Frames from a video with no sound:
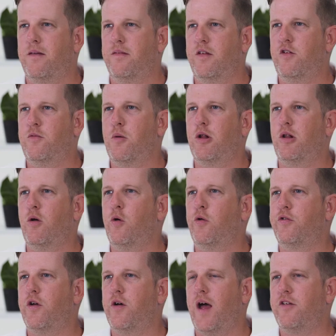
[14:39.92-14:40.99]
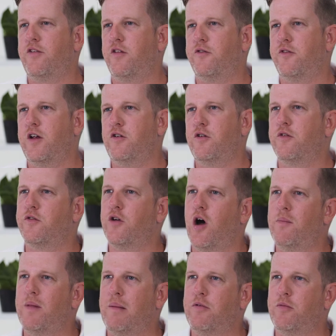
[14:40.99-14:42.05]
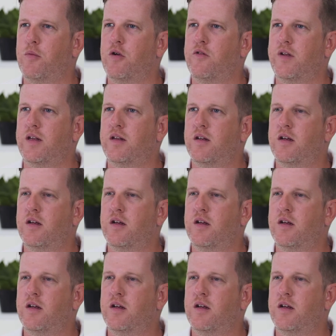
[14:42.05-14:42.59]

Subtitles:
This model also has the feature of Timelapse Movie.